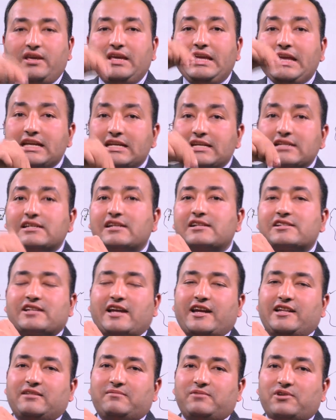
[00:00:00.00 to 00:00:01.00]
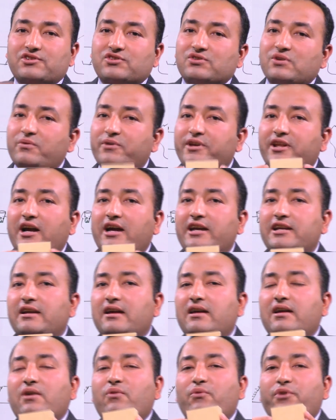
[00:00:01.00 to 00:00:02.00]
It is inside the box. So
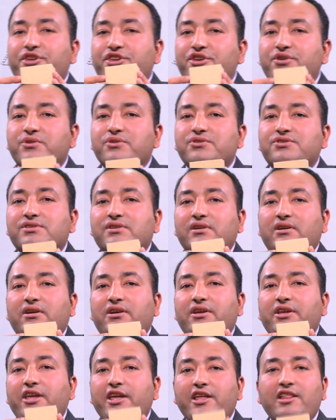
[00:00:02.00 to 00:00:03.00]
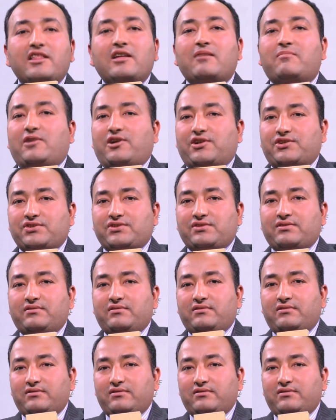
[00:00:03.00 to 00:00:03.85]
we use in the box.